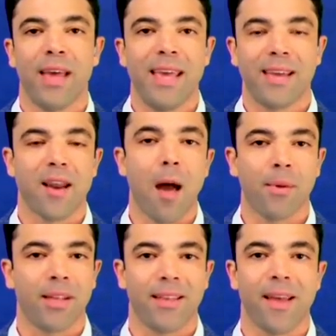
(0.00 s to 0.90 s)

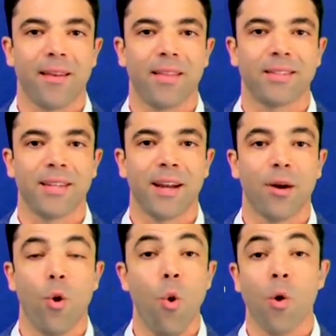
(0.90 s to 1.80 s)
economically at the end of this year,
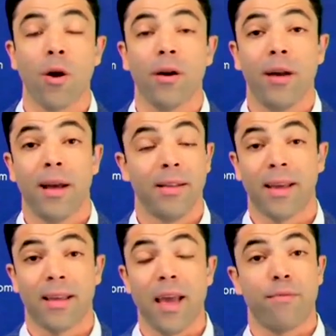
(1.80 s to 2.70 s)
or
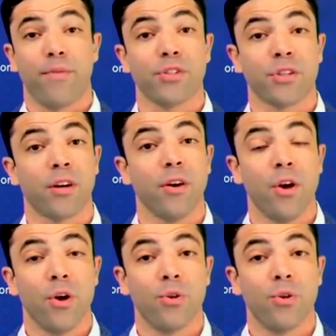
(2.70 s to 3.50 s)
like Ken Fisher,